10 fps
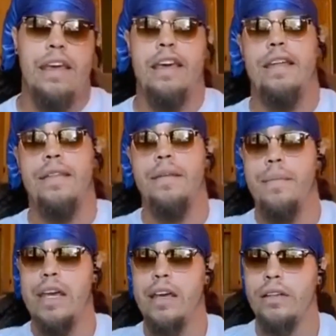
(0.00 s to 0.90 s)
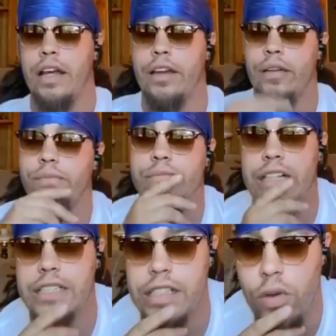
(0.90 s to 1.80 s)
then, man, like
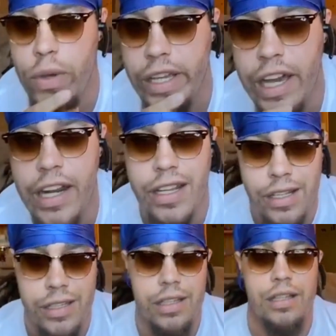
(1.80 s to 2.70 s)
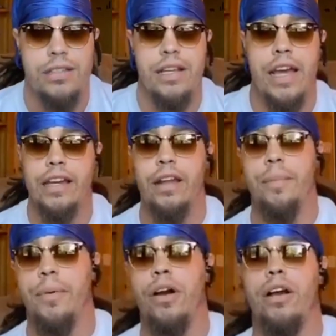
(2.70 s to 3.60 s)
I said, we gotta take it
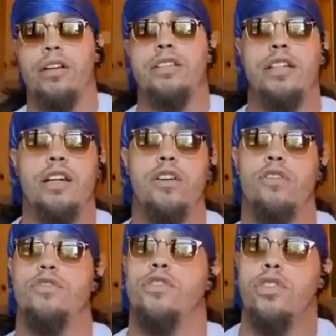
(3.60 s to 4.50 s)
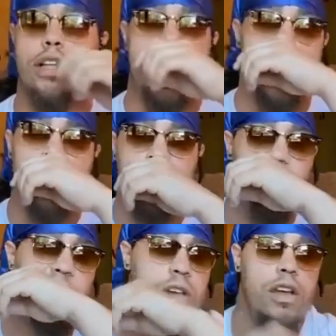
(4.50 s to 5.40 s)
upon ourselves to, like,
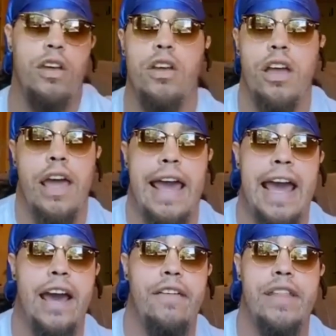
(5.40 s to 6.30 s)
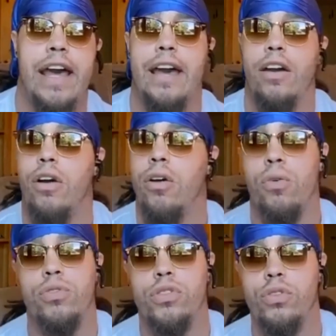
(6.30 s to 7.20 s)
have that
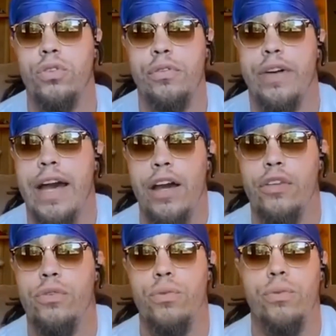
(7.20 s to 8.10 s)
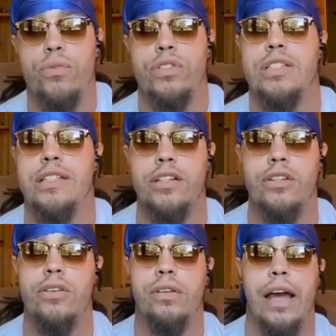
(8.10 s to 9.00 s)
old school value
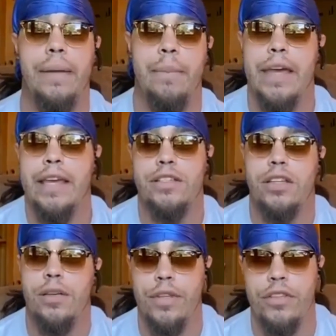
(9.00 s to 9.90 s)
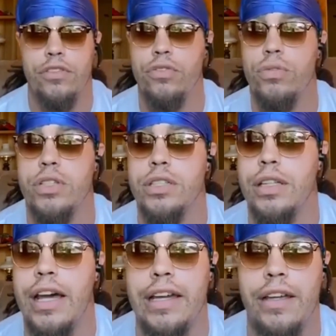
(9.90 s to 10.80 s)
still, like, mean something to us.
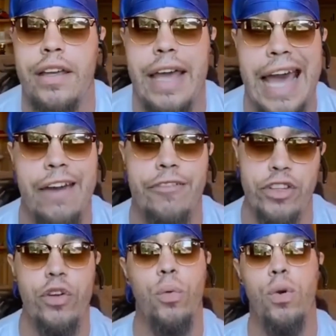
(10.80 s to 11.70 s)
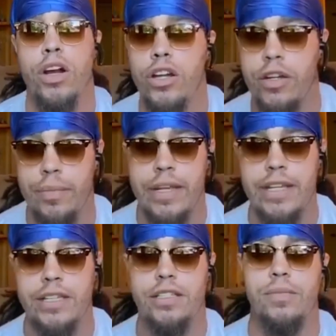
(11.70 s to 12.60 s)
Like, having your word
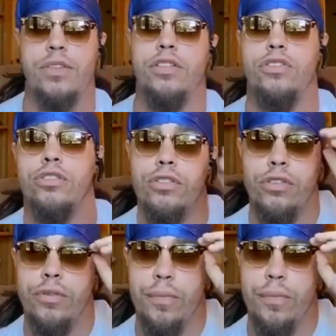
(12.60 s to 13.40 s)
means something to you.